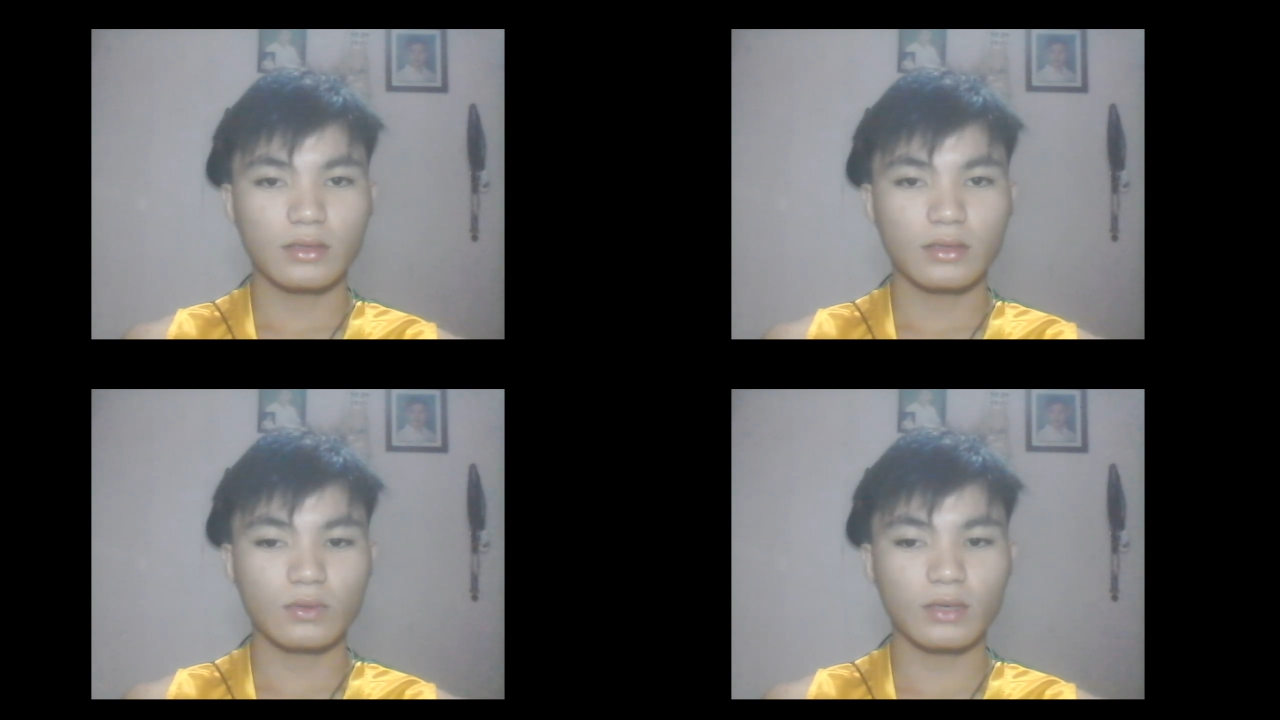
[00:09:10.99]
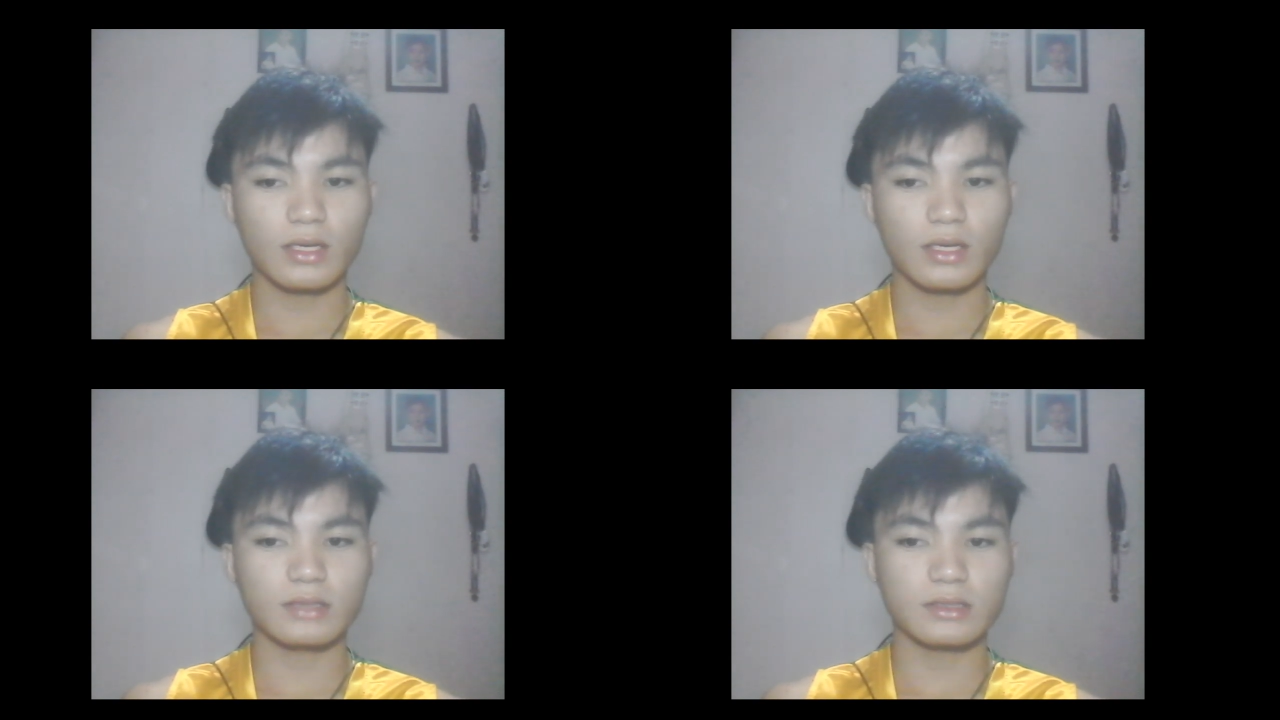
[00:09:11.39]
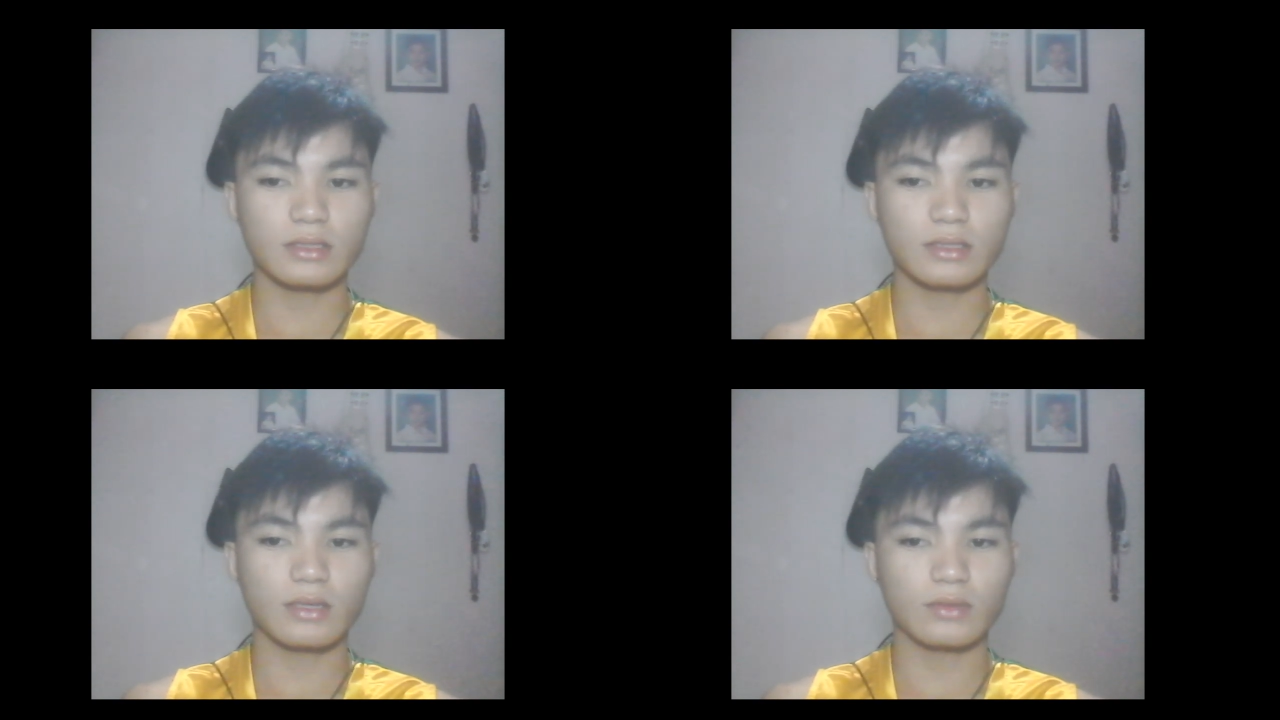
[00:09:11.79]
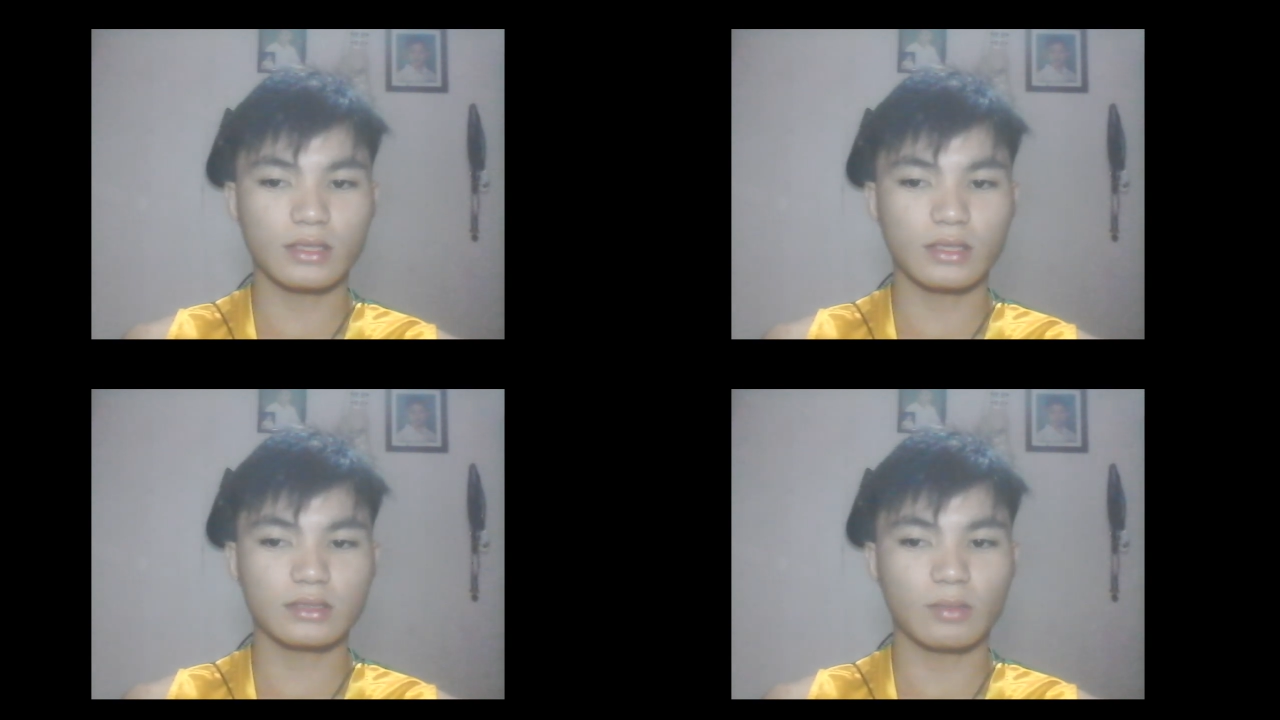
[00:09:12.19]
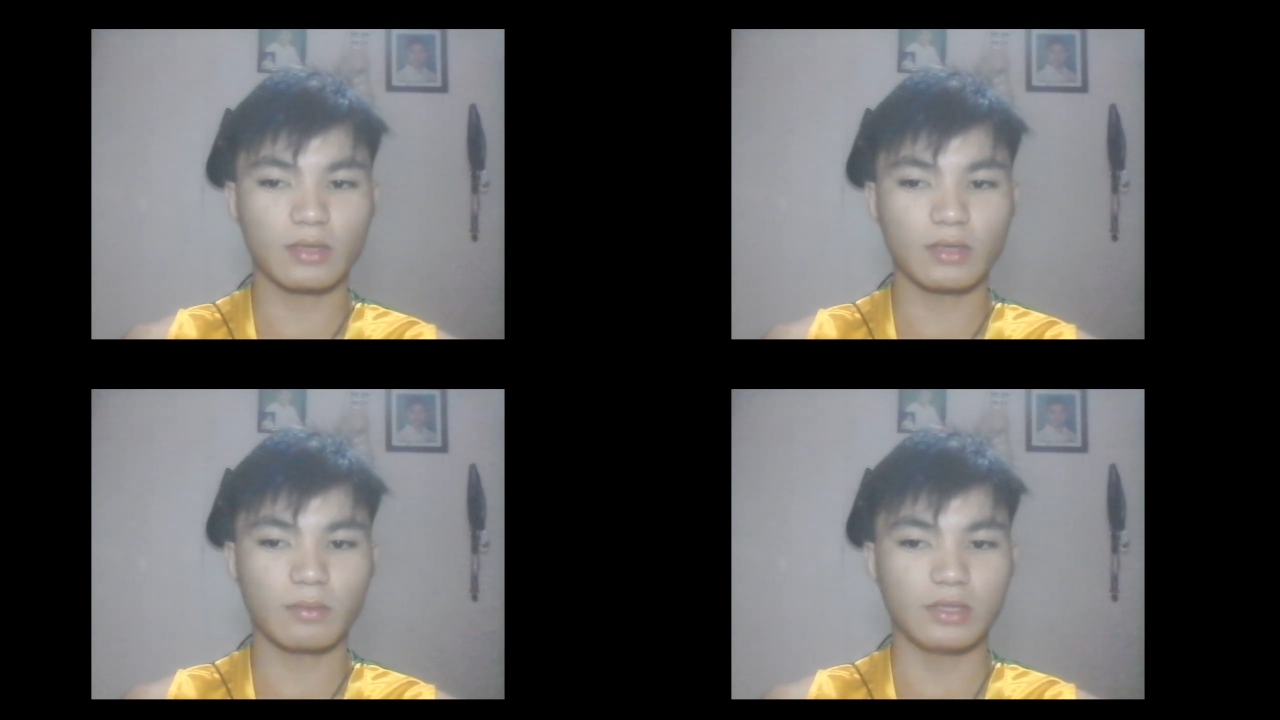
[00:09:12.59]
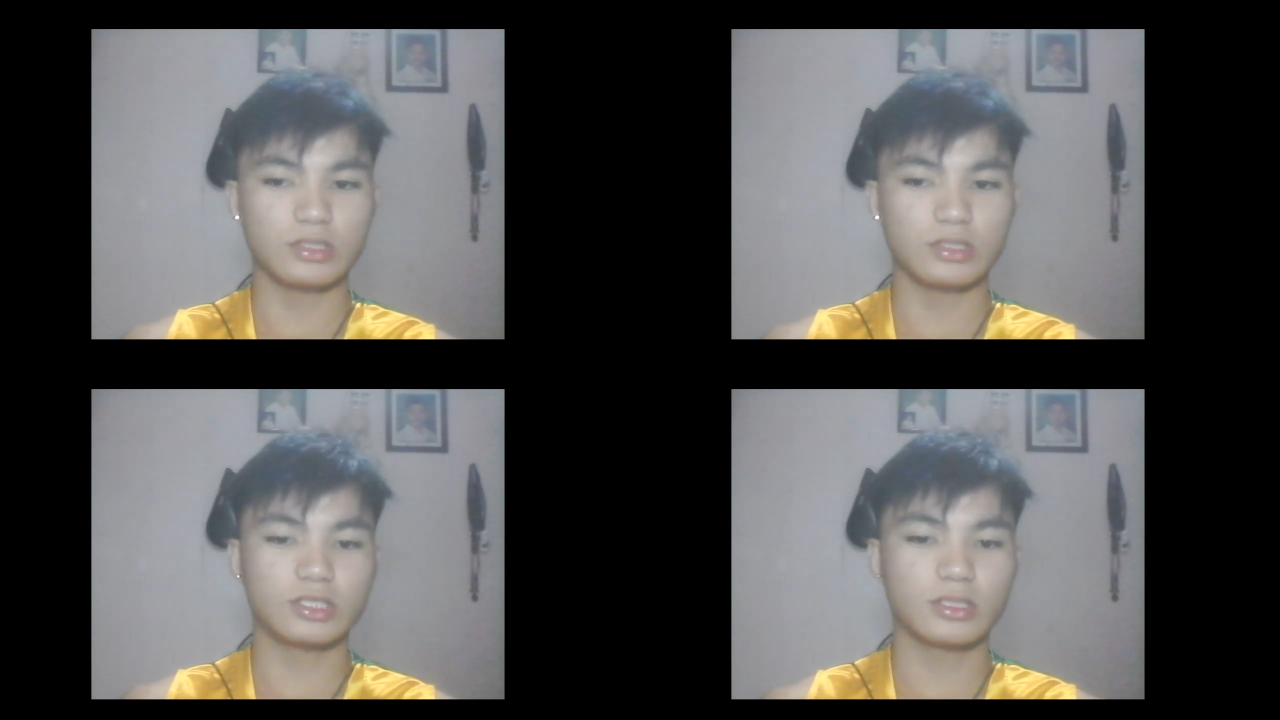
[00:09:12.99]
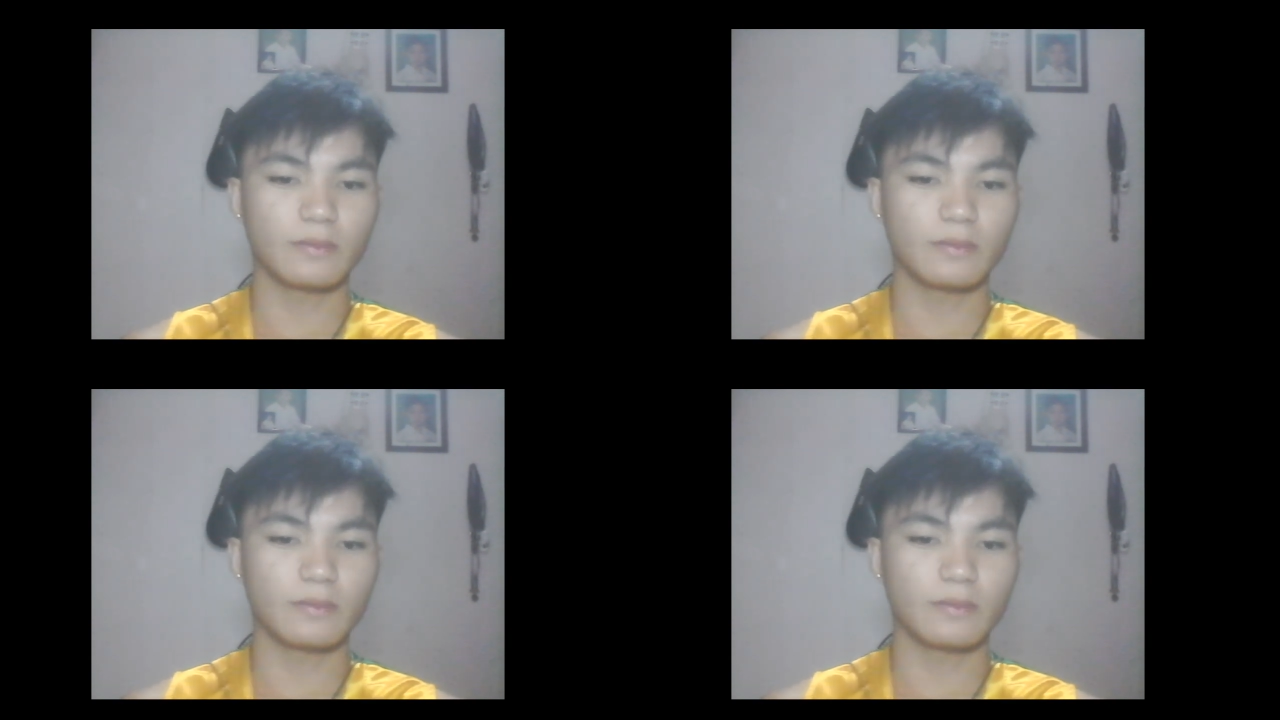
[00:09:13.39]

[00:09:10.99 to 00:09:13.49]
you can access now the summary page.